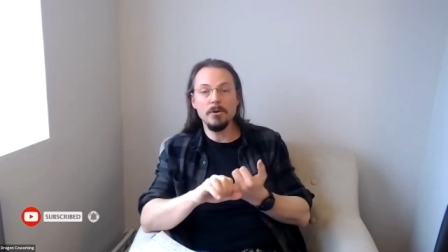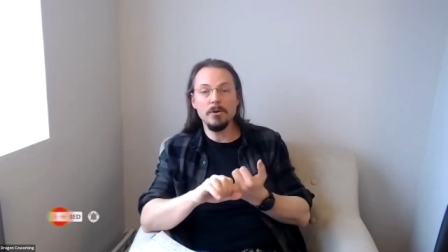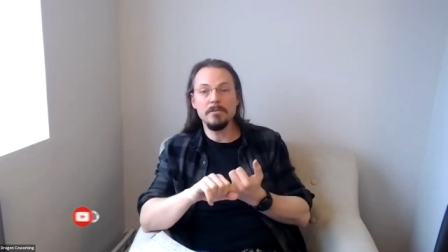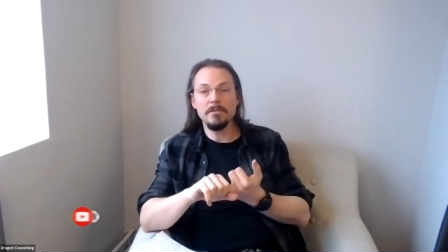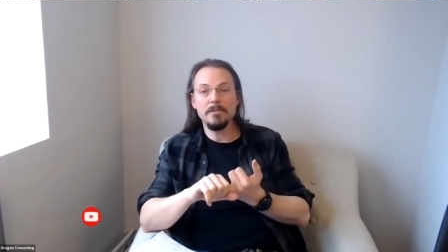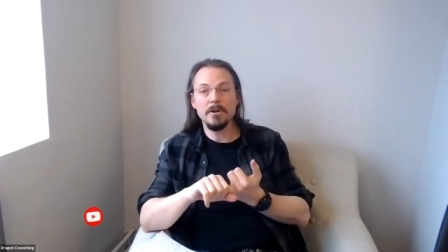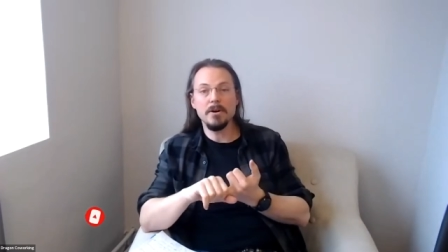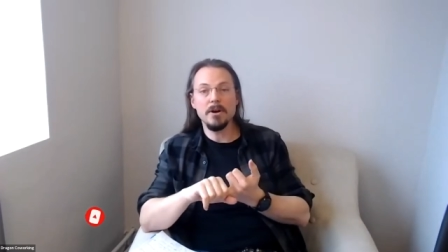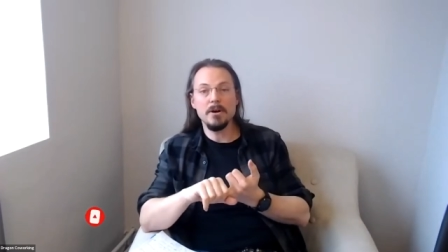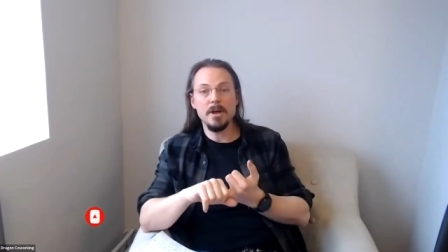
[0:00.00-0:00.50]

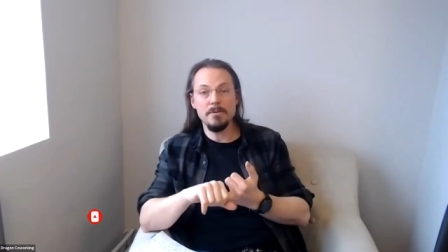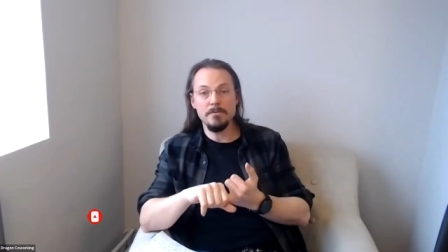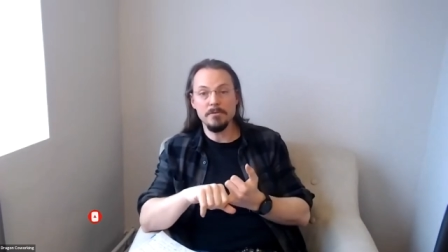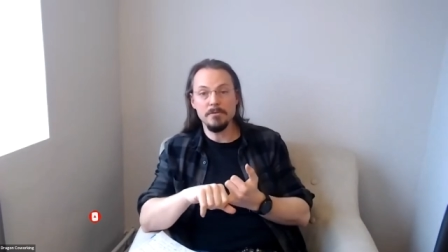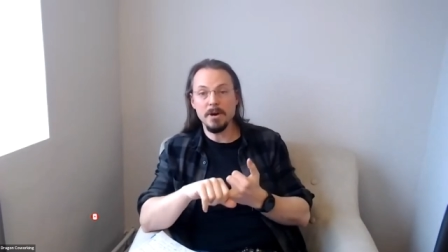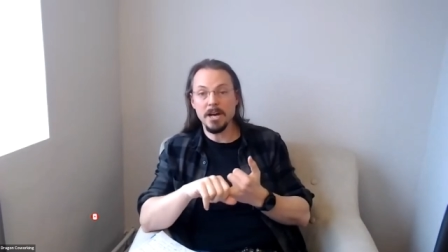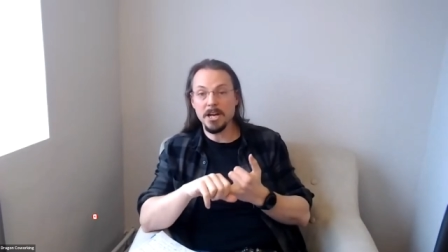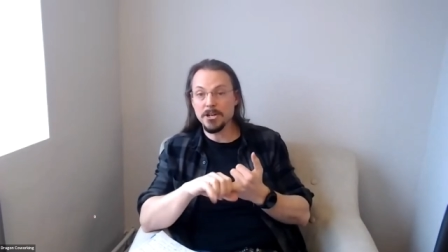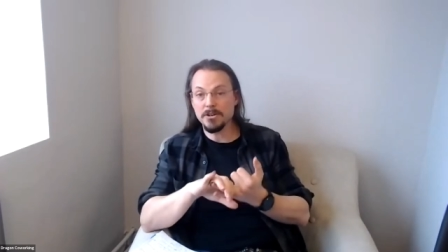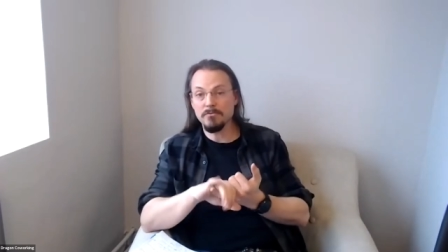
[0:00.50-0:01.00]
your
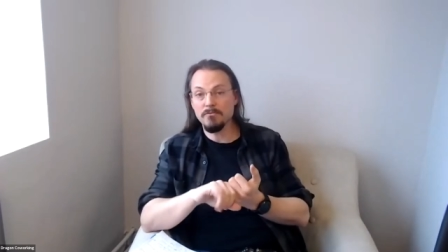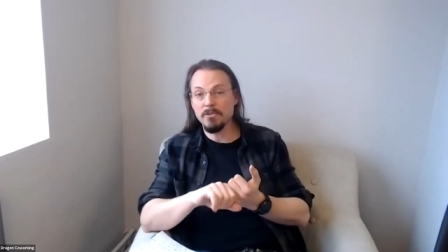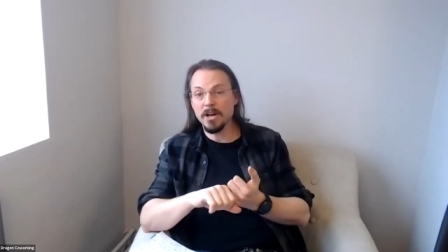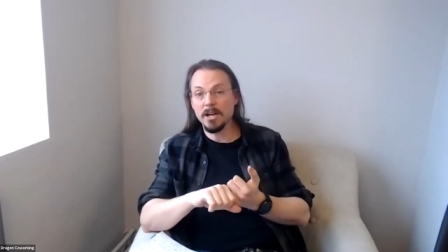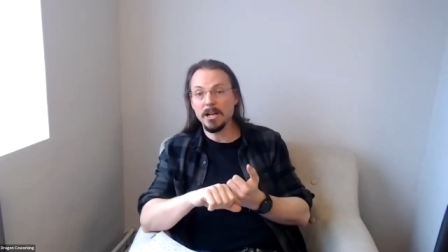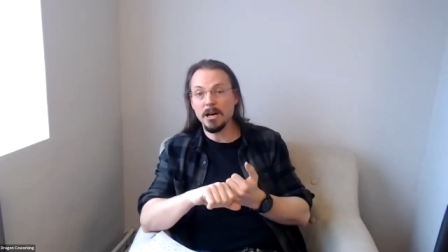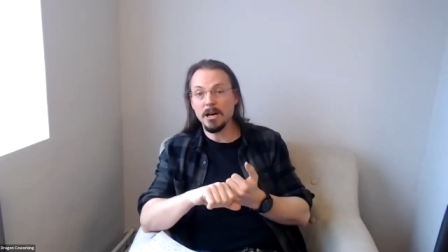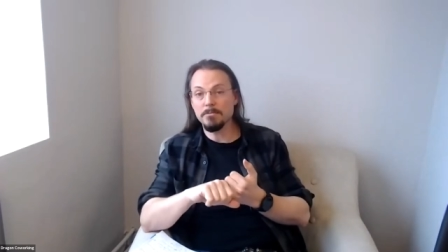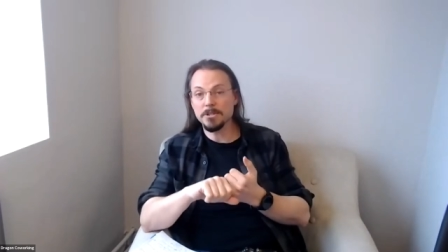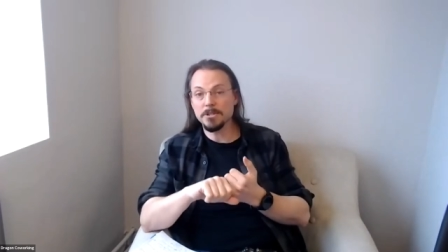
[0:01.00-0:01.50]
information
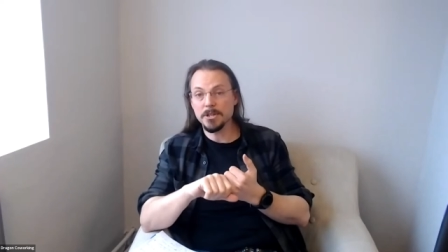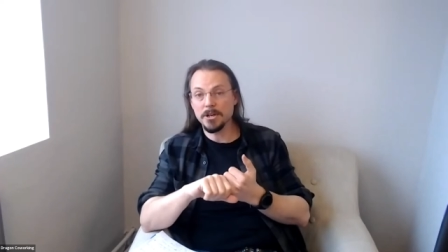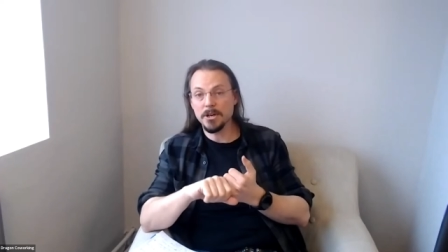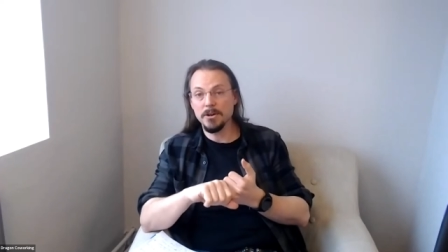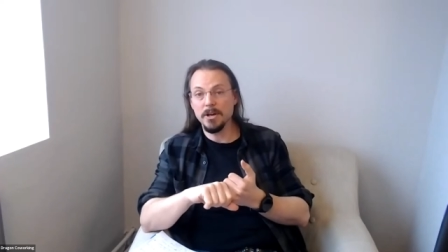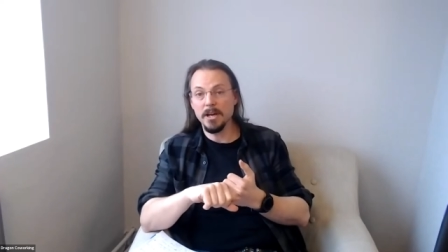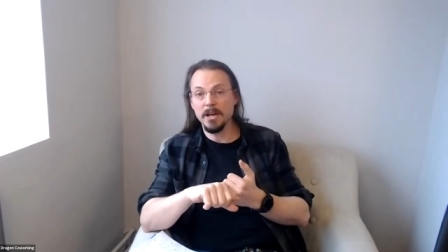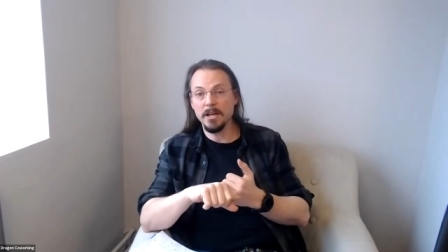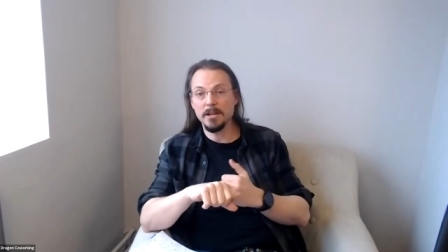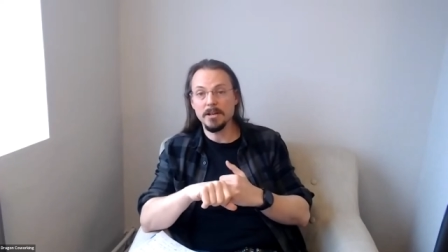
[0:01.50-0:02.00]
written up as a
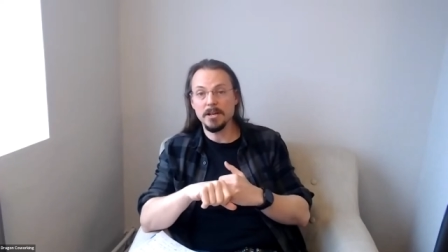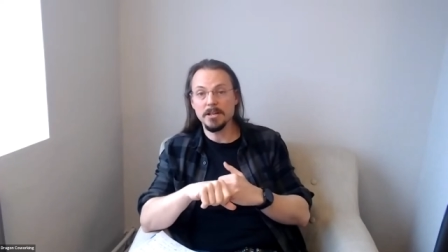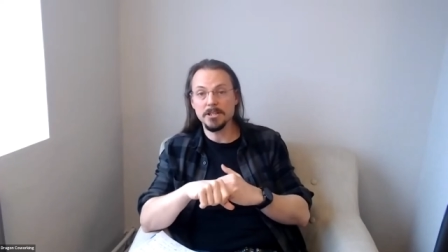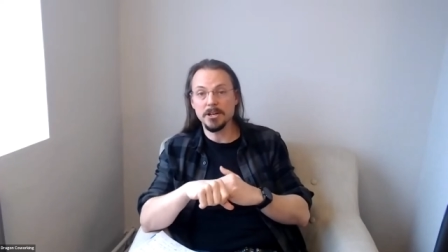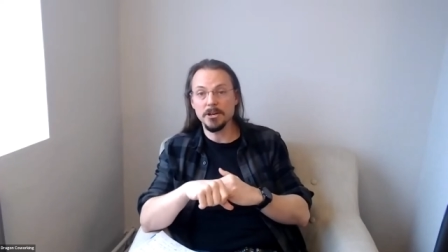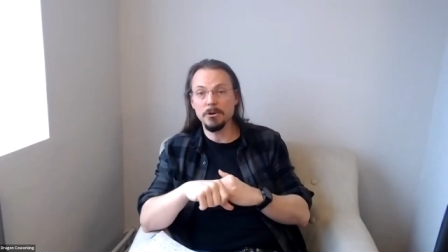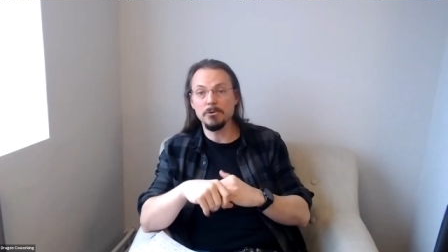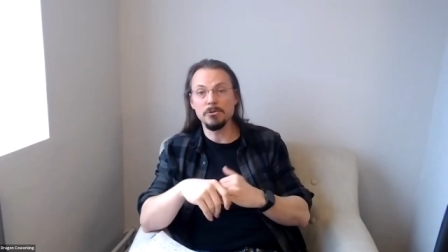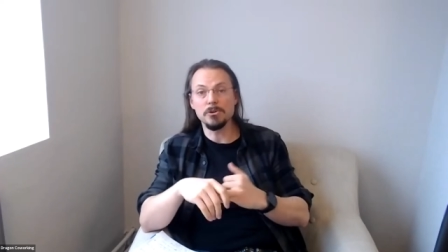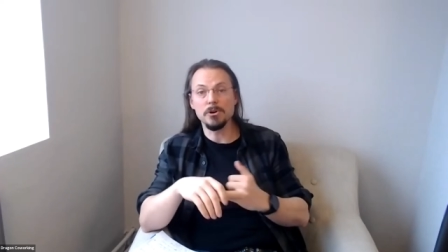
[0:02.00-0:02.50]

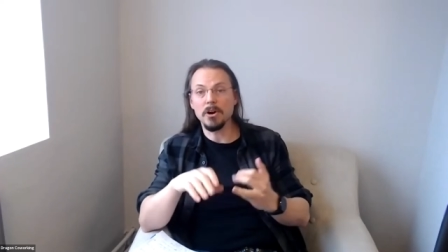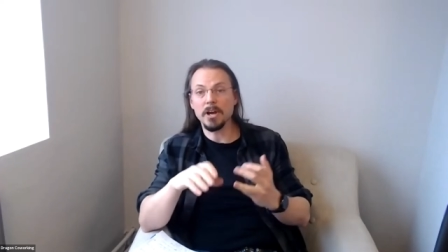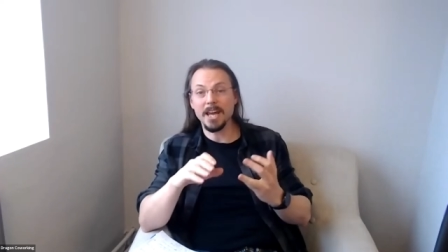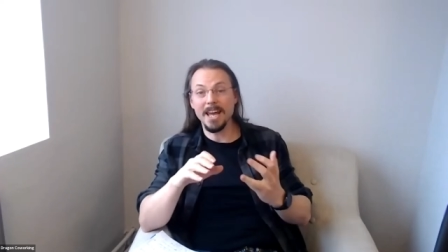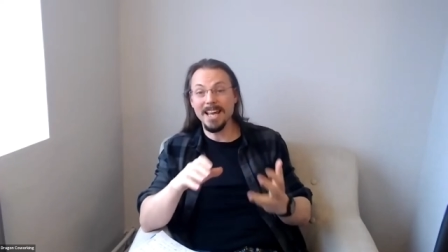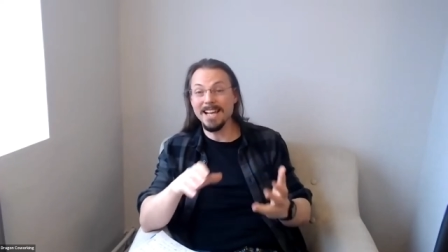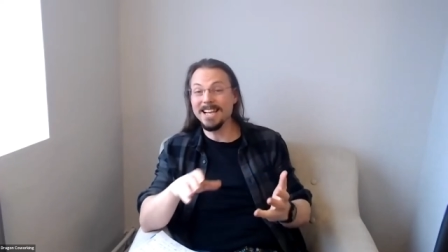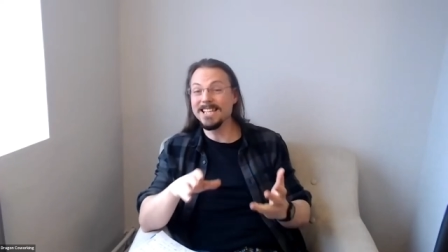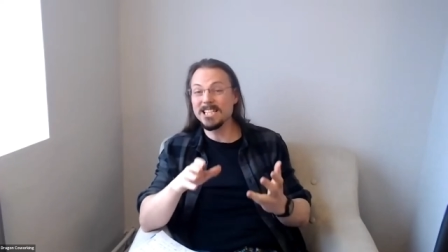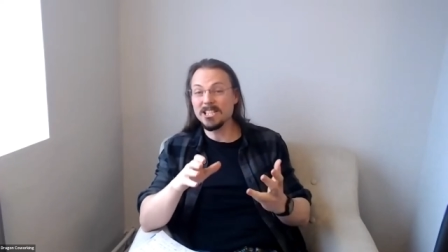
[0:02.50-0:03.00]
Google Doc
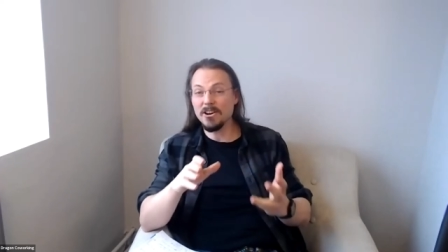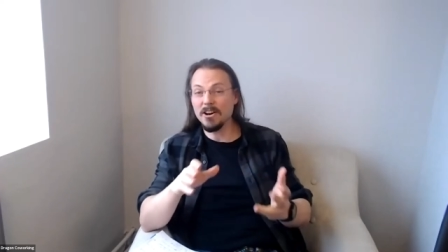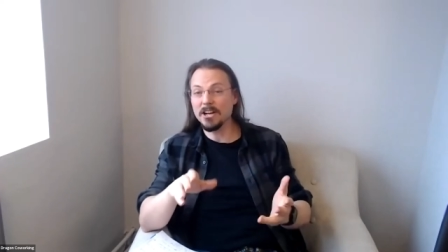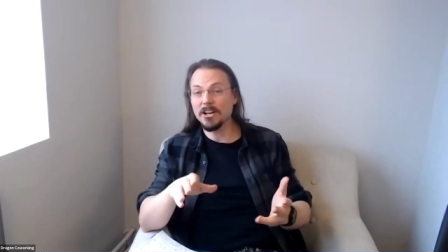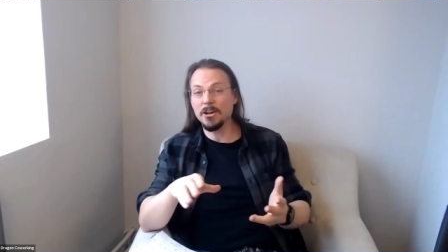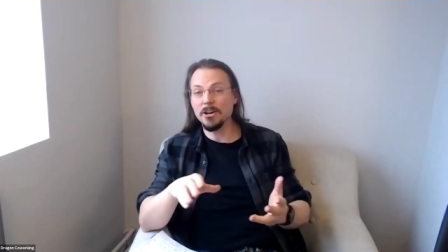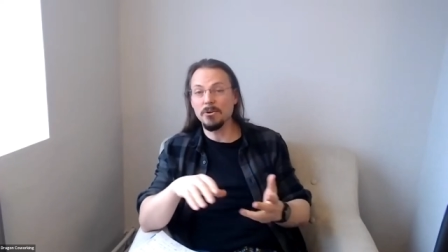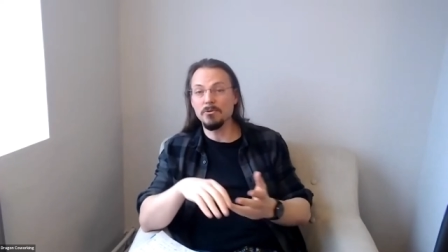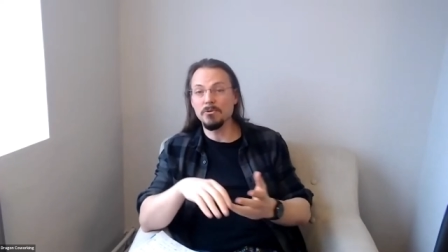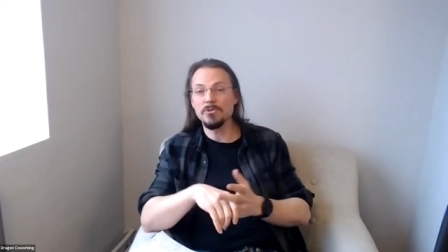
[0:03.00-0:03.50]
inside
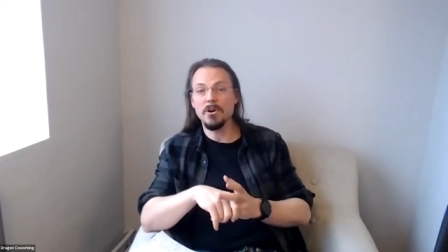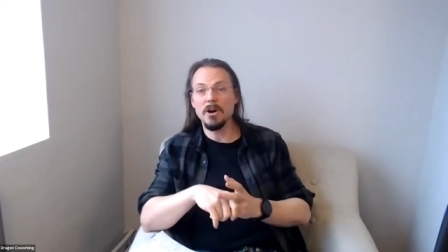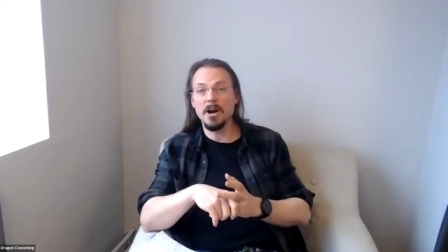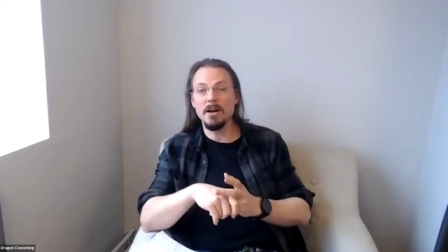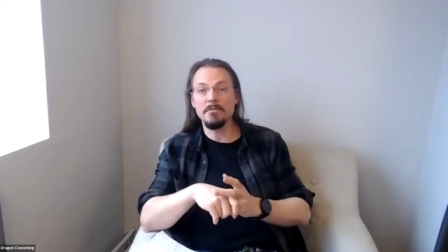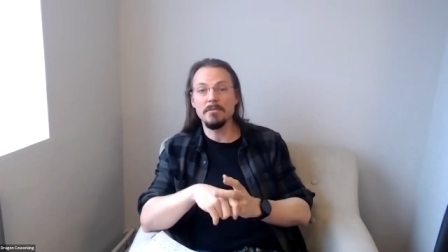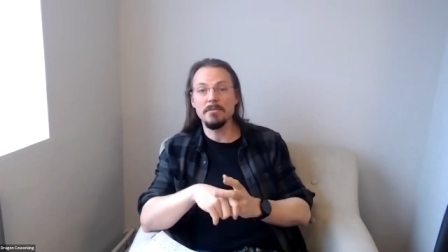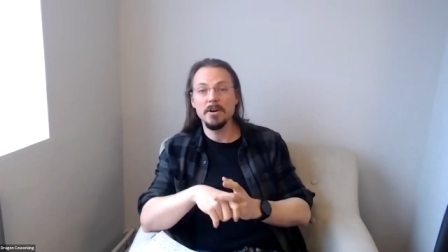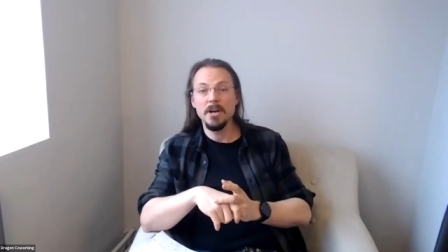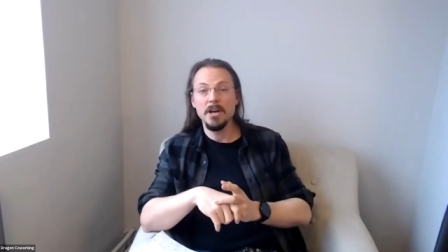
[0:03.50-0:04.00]
Google
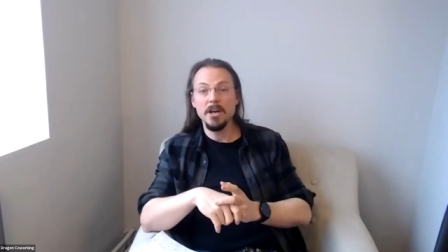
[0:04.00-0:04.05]
Drive.